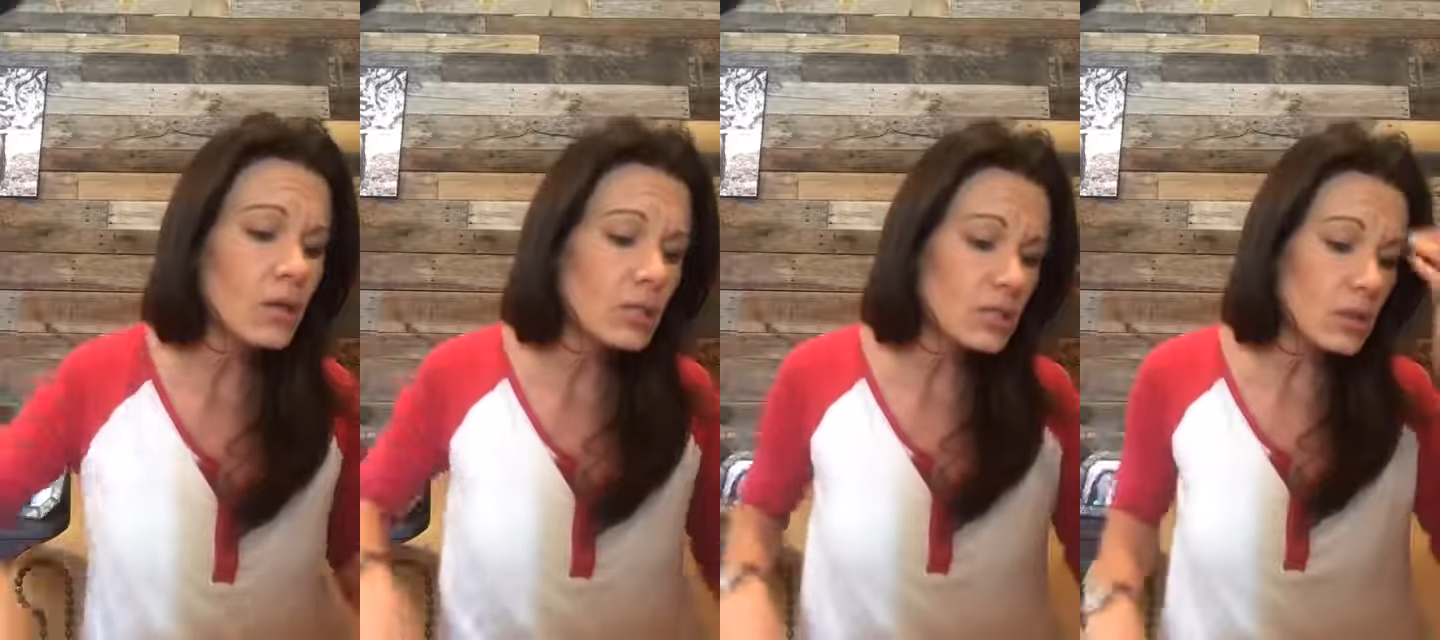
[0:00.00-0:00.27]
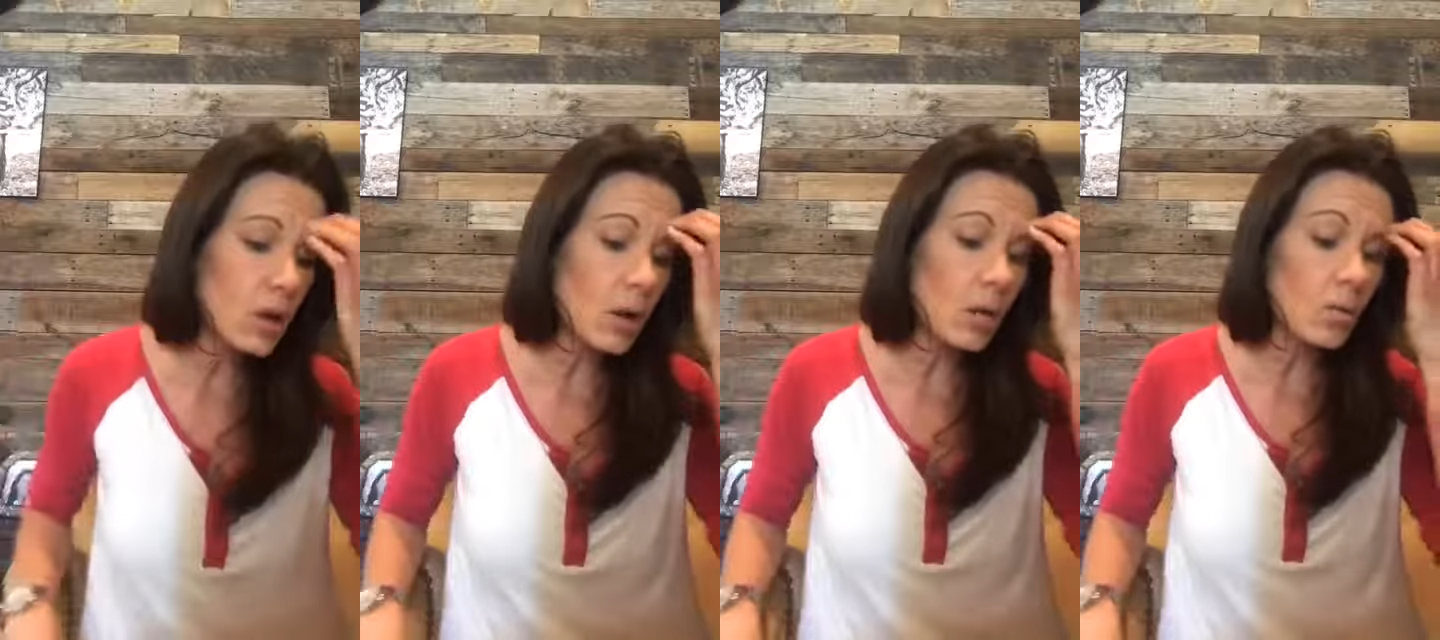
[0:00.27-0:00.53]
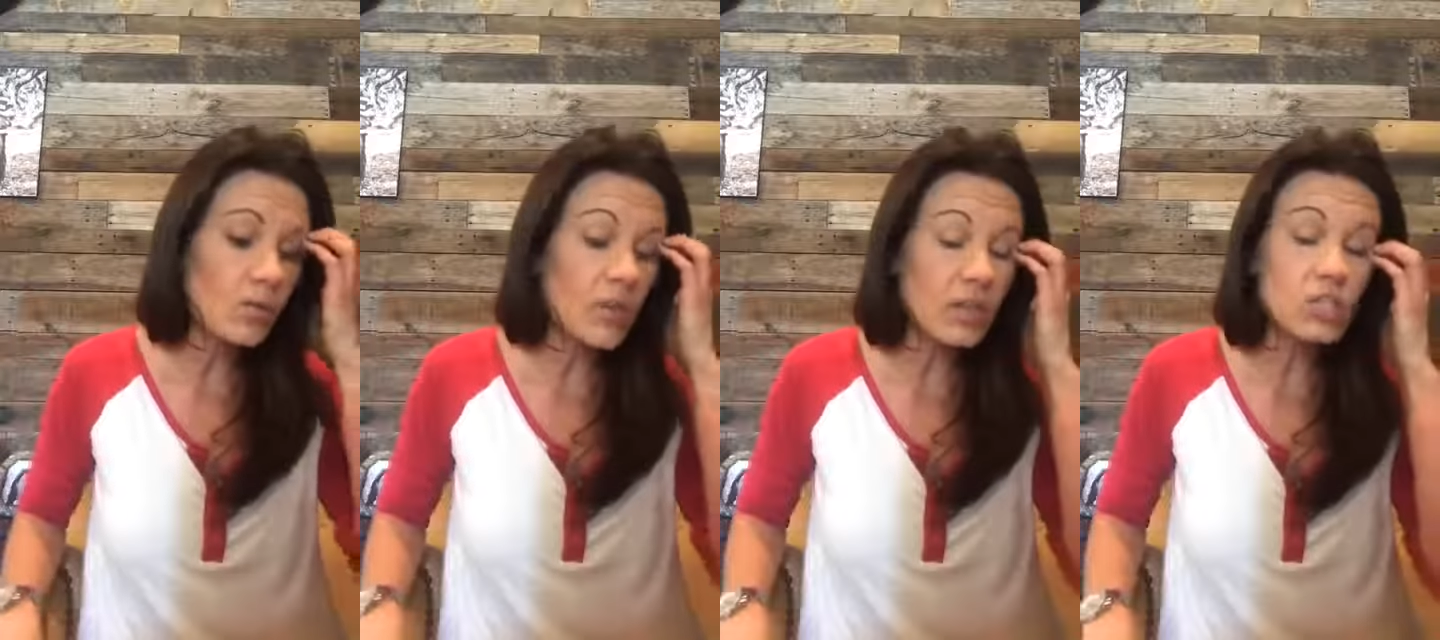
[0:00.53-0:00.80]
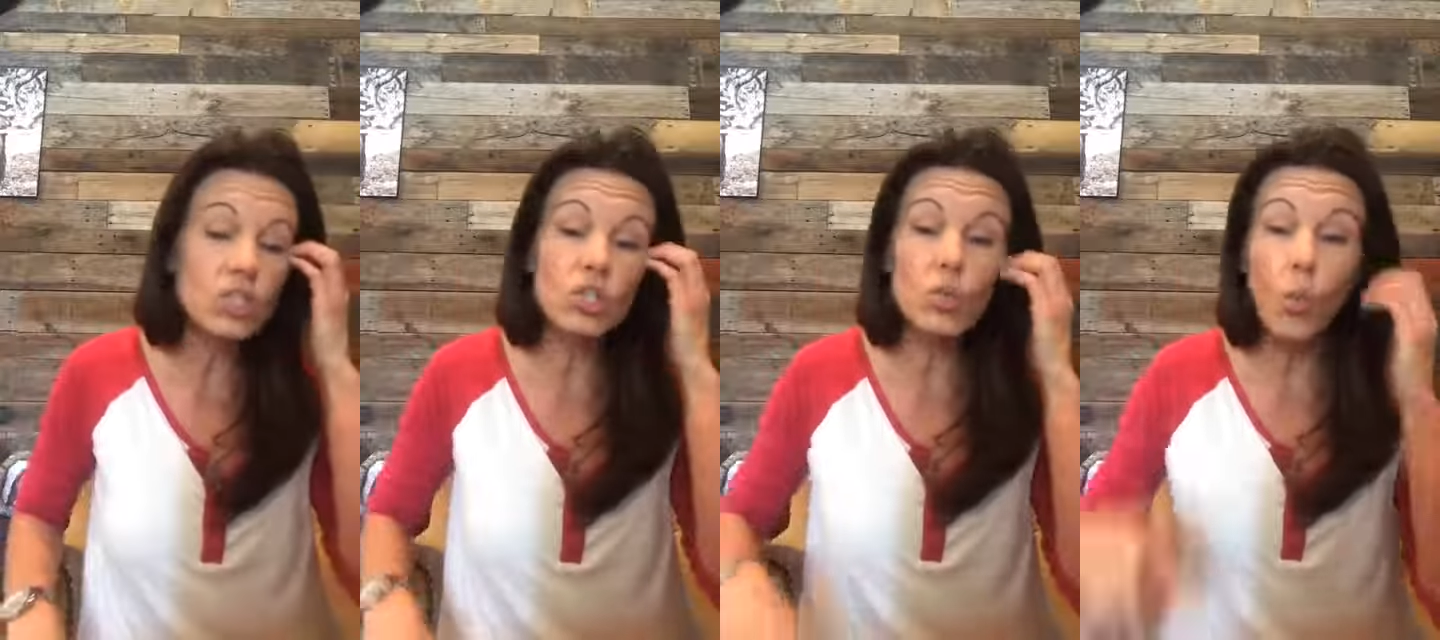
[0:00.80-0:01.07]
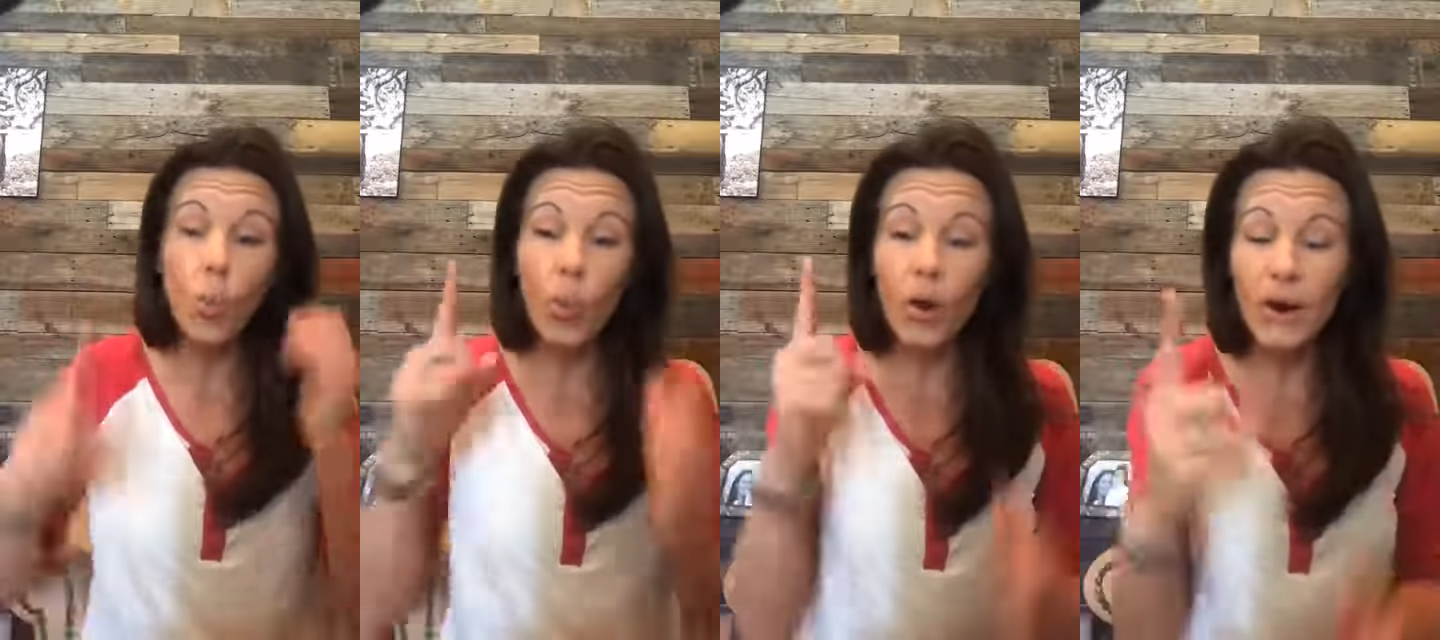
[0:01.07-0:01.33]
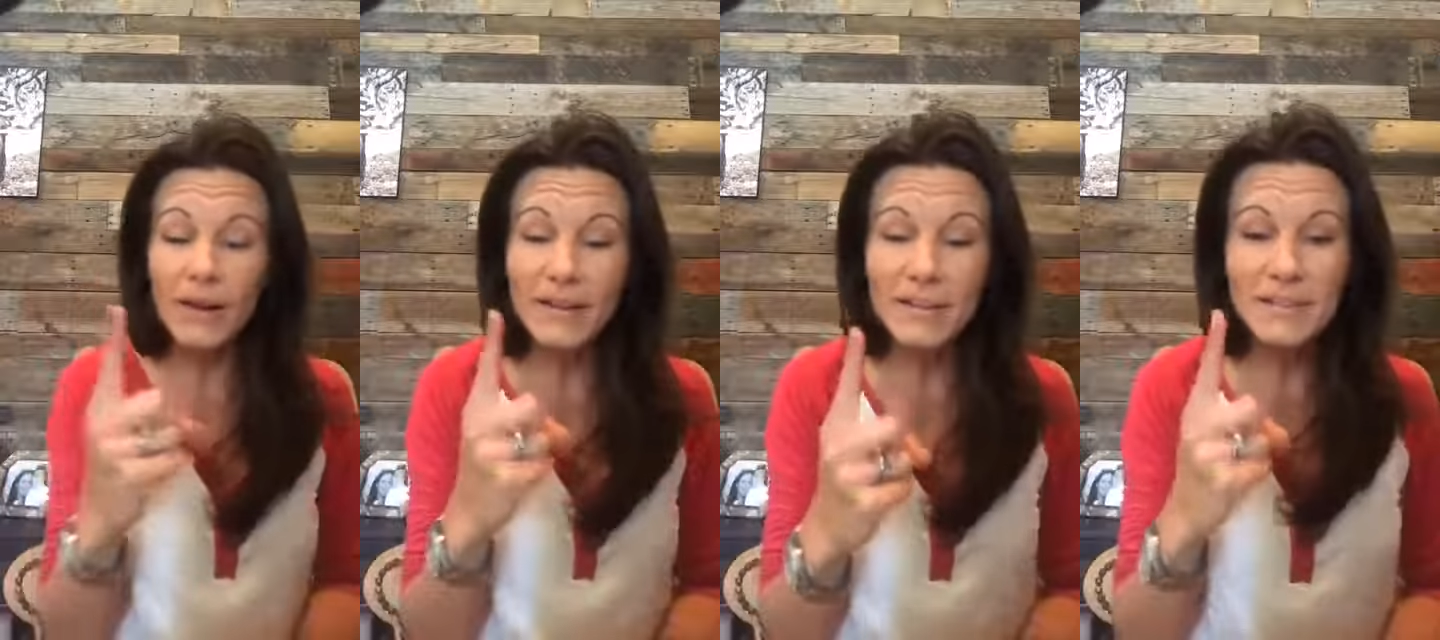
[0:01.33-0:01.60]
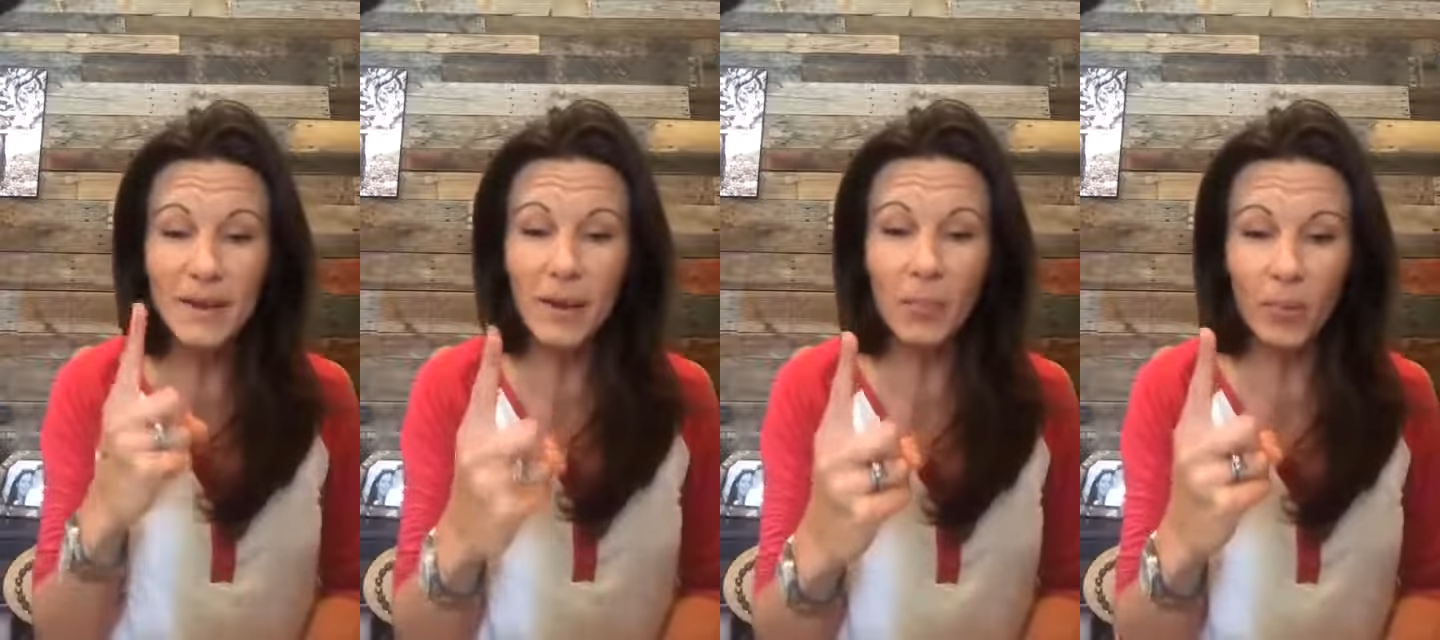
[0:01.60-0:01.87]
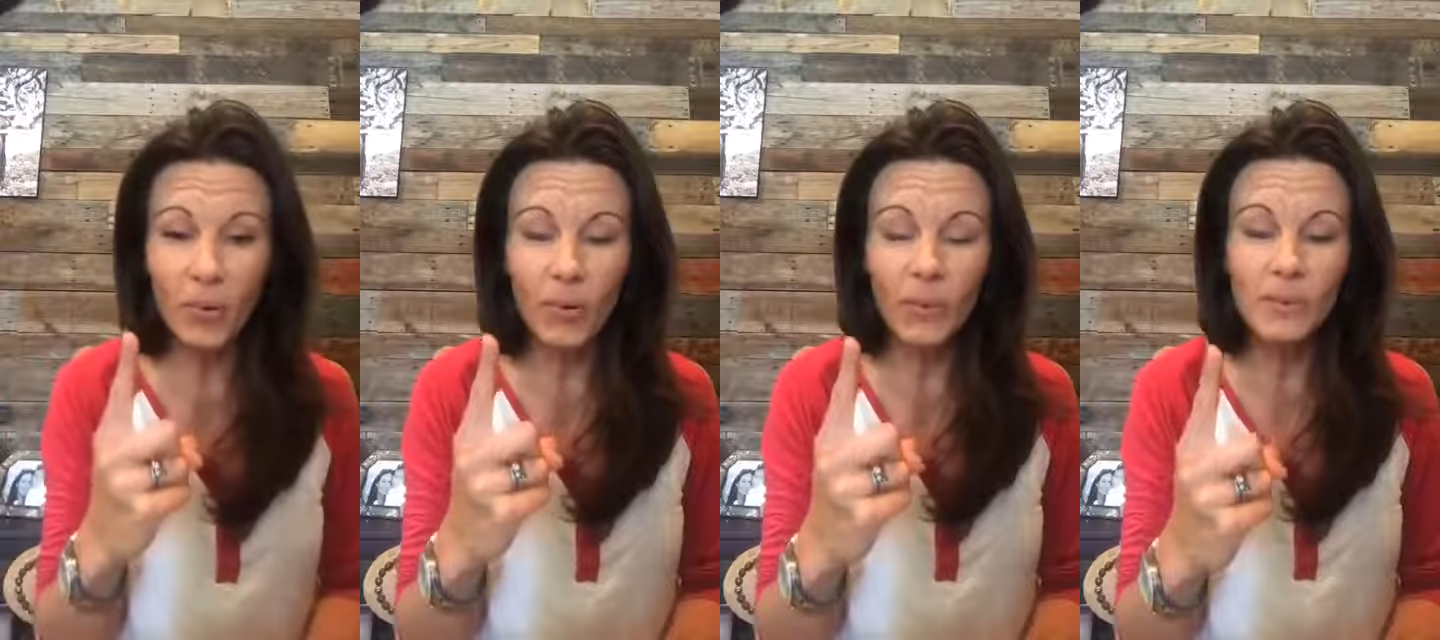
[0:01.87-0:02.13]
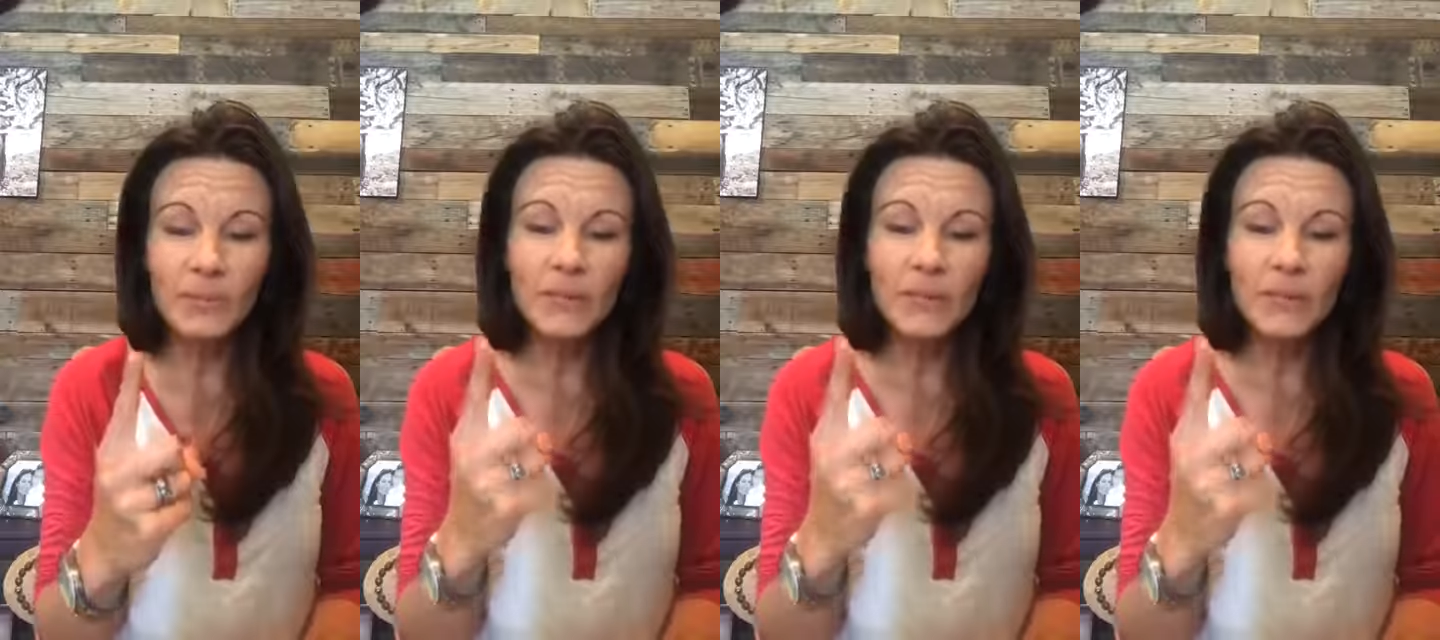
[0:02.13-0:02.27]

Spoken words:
So that's just one example.